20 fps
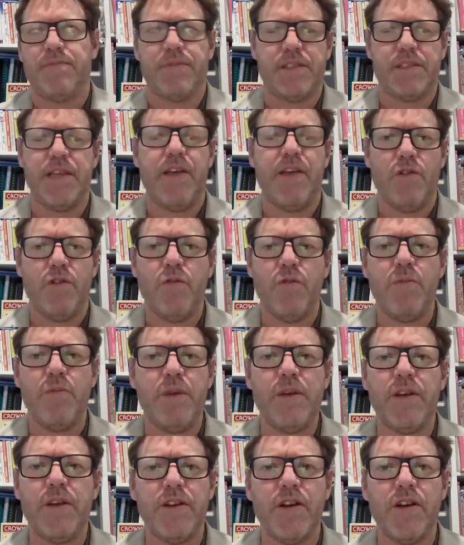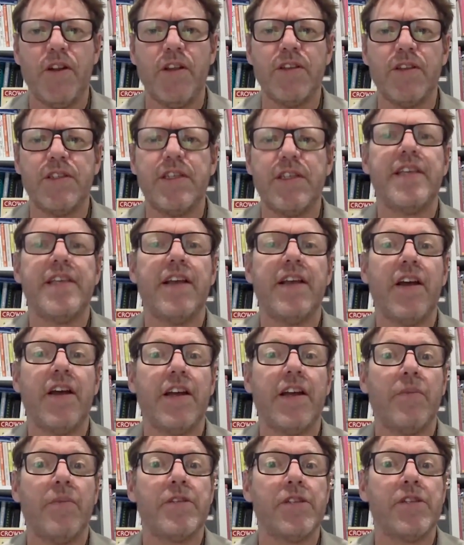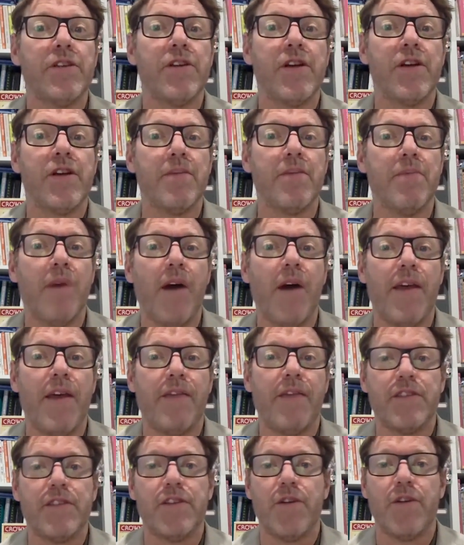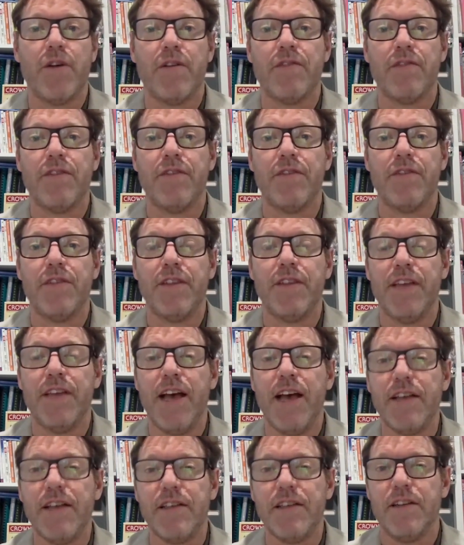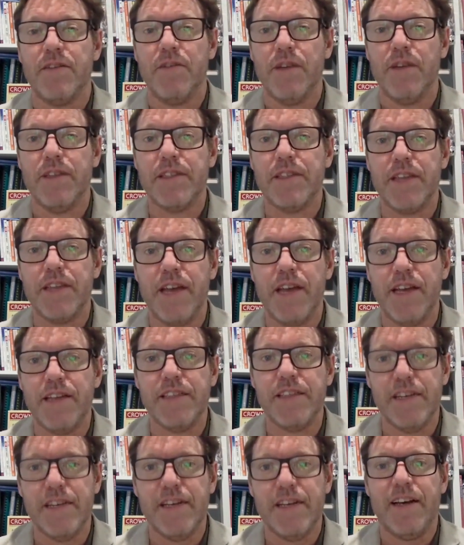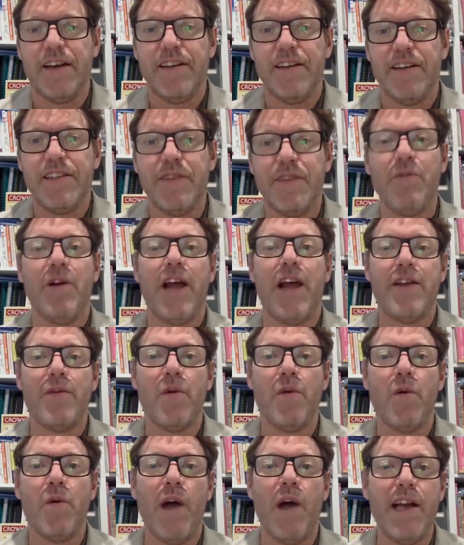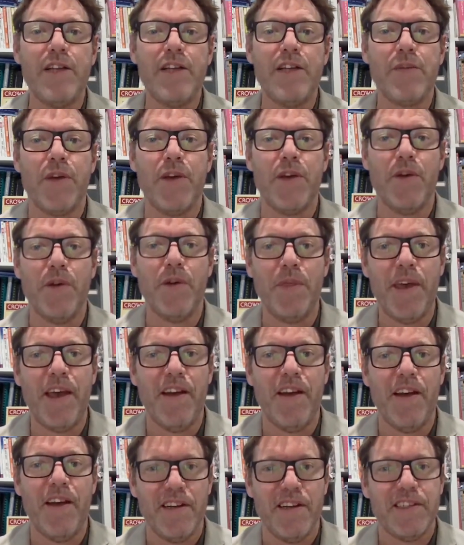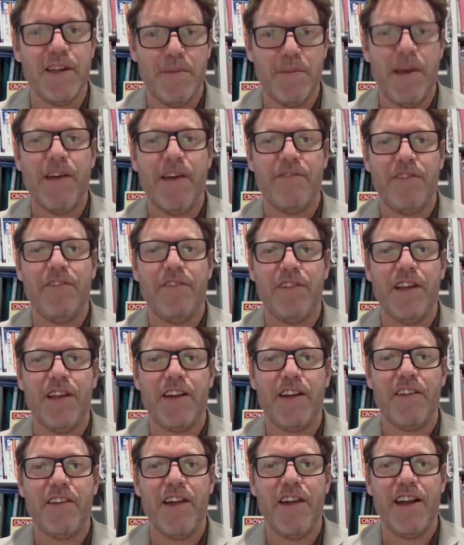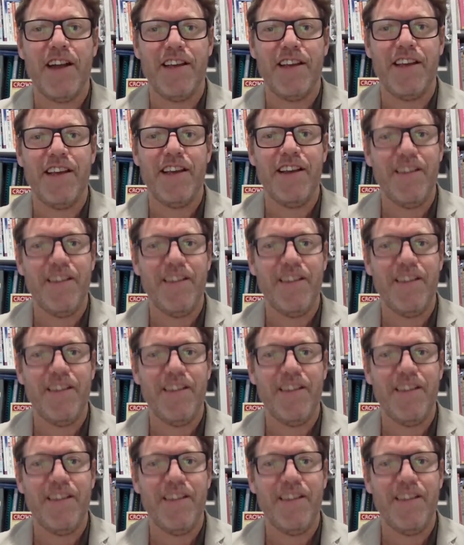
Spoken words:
several $1 million, and he said I had an opportunity to buy that for $250,000 at one stage. I said, "What annual wage were you on there?" And he said, "About $15,000 a year."